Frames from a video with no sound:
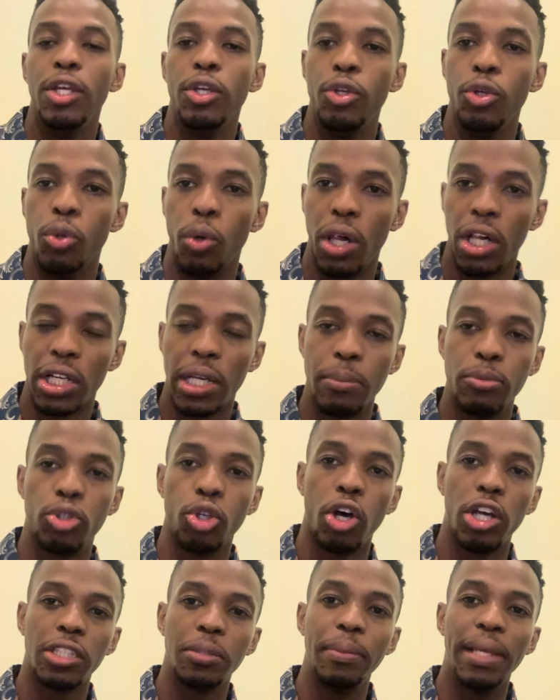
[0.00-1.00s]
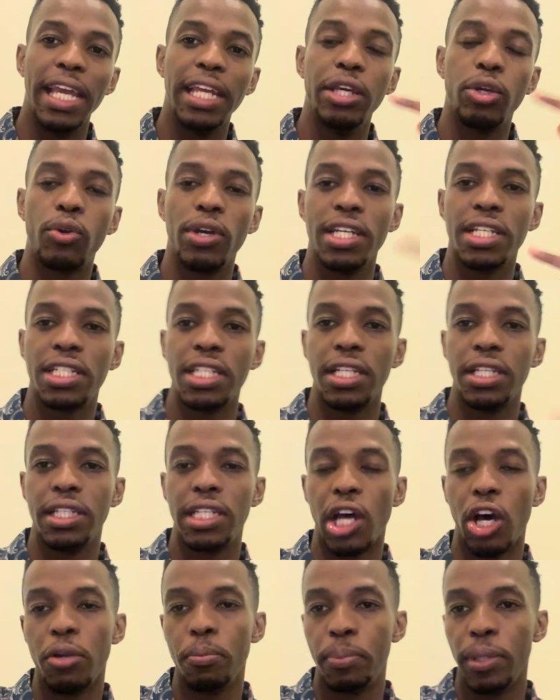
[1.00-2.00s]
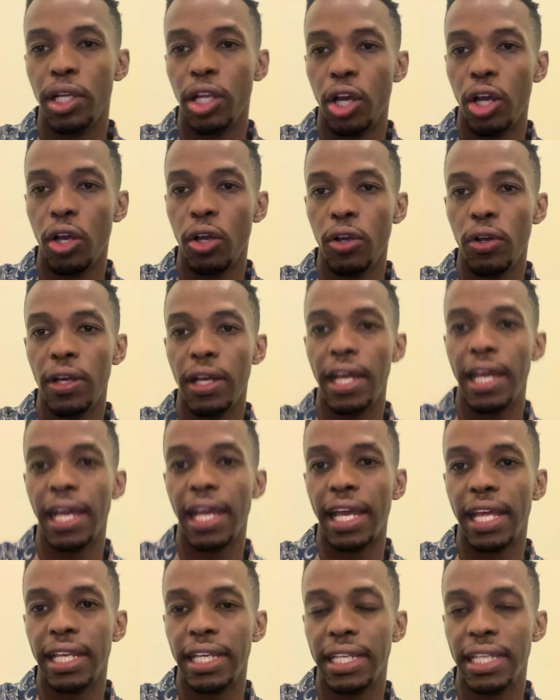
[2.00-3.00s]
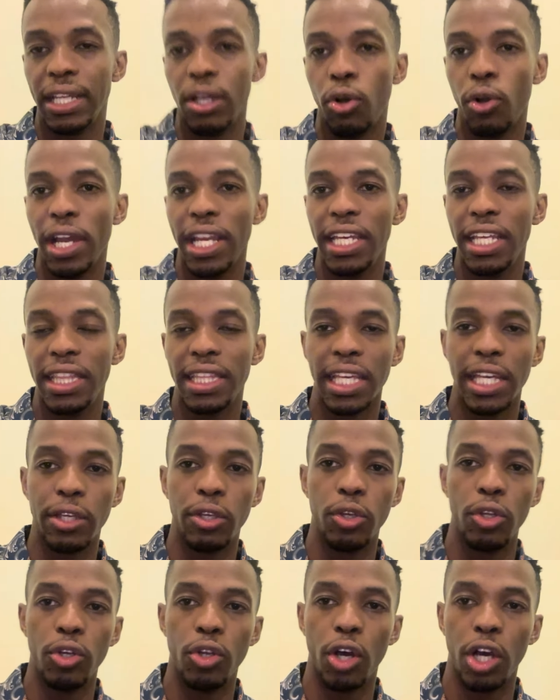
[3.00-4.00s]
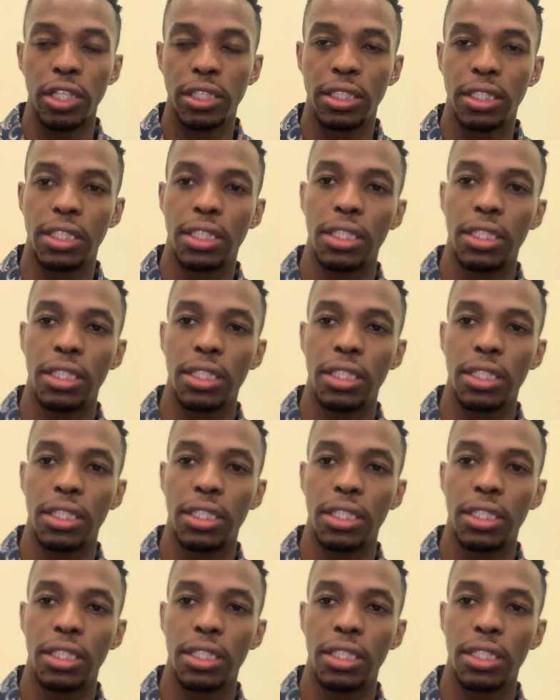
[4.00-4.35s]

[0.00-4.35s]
you're welcome to ask me any question down below, or anything you're not